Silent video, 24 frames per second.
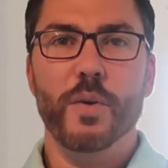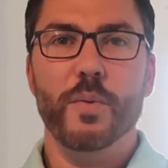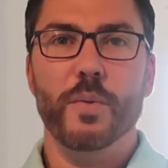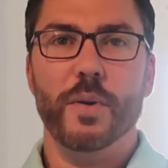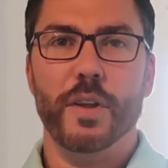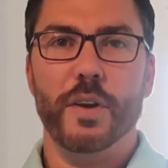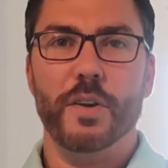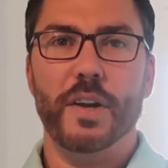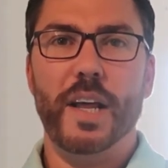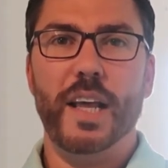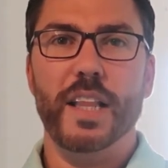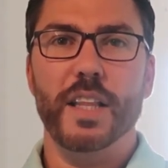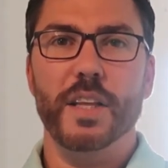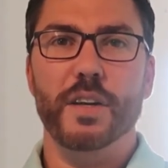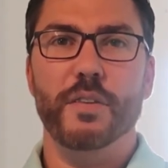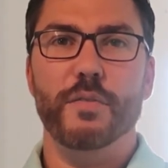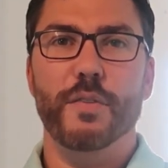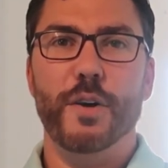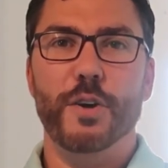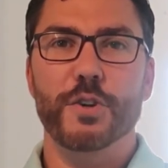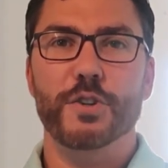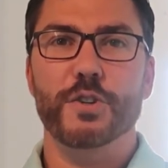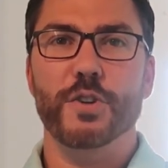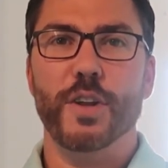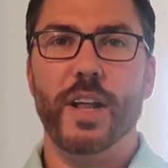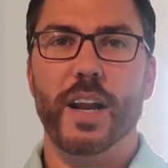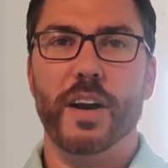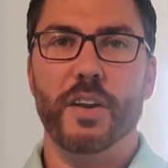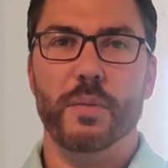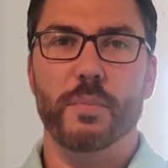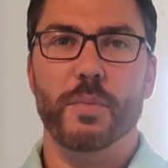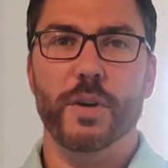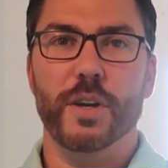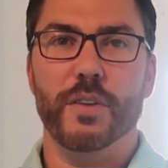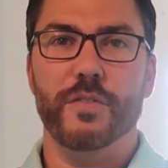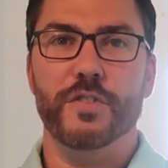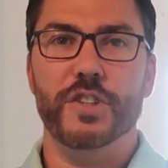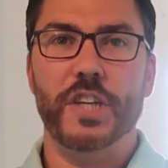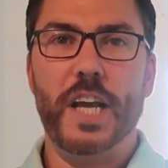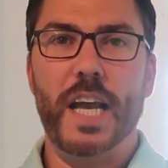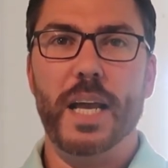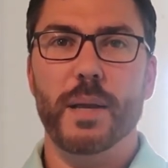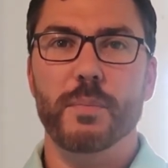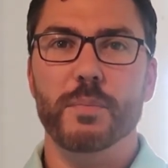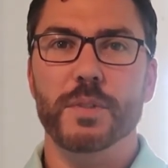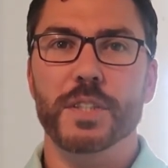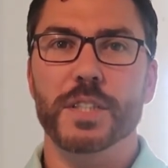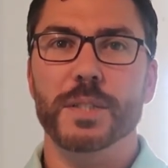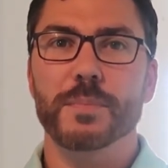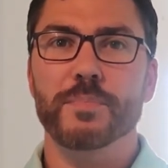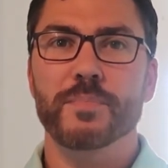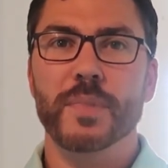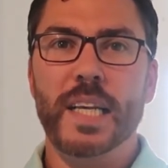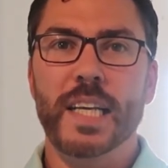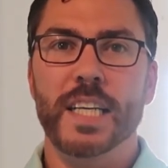with our daily devotional out of the book of James.